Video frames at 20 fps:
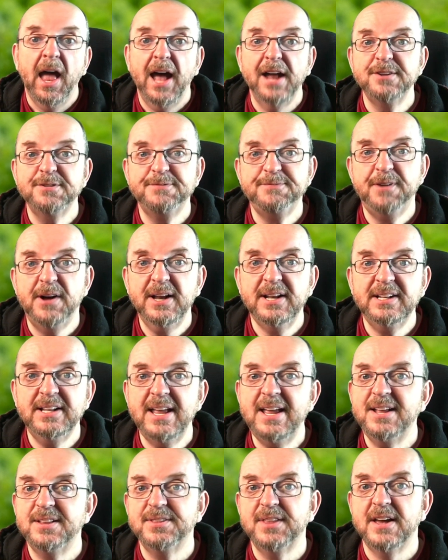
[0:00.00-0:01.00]
And
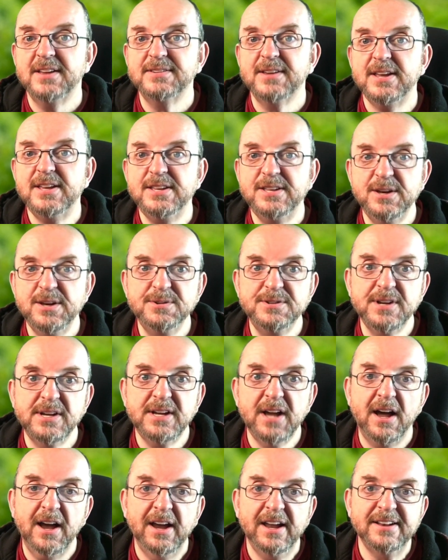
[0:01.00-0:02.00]
finally, there's a user
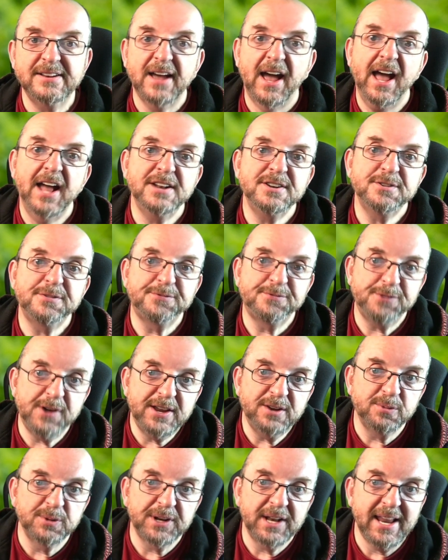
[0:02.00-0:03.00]
guide and
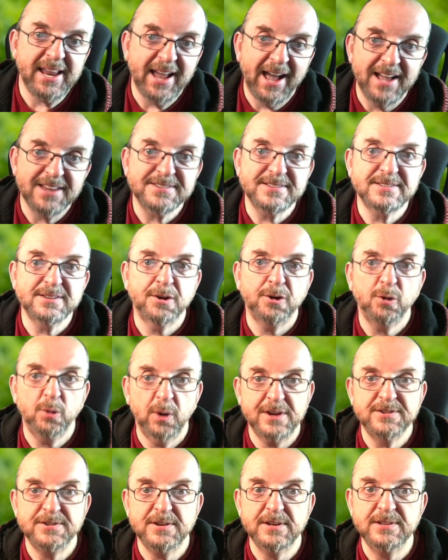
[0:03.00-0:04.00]
frequently asked
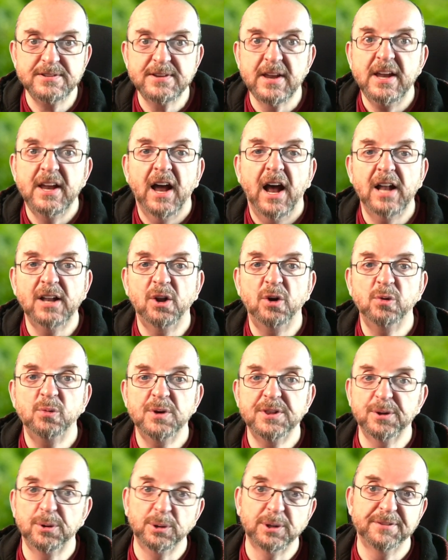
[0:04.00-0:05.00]
questions along
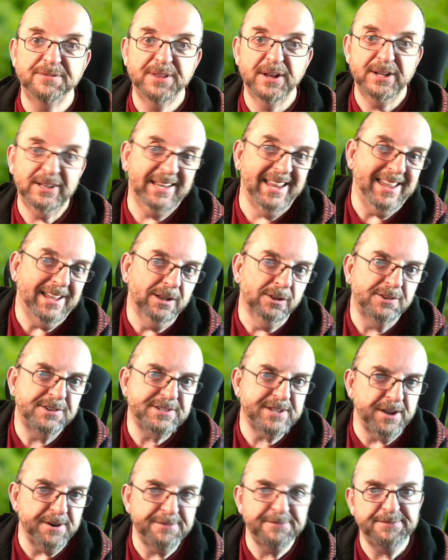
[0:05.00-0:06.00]
with all of the legal
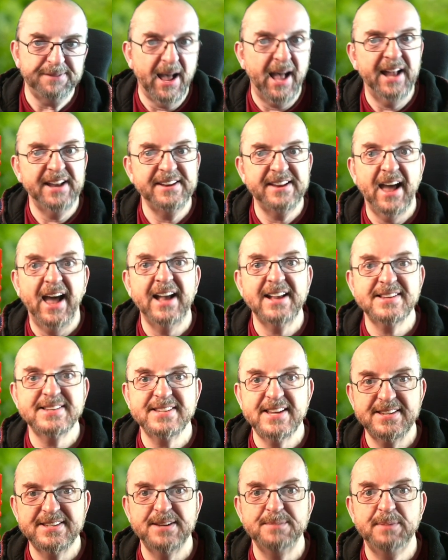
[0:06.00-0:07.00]
stuff and
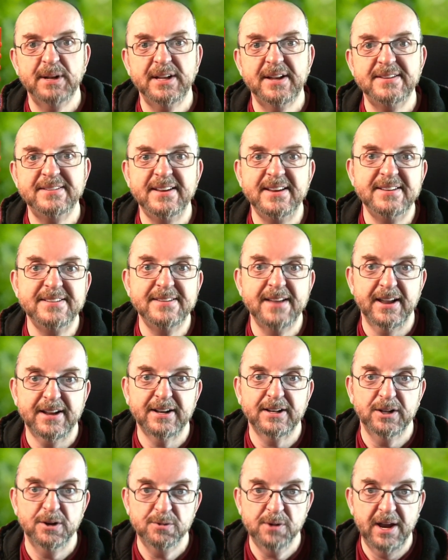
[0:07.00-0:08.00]
accessibility
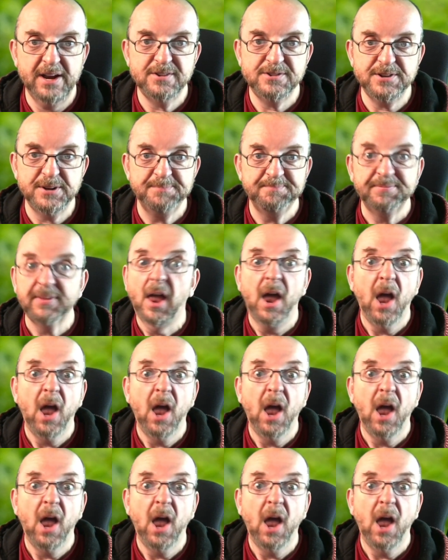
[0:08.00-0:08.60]
declaration.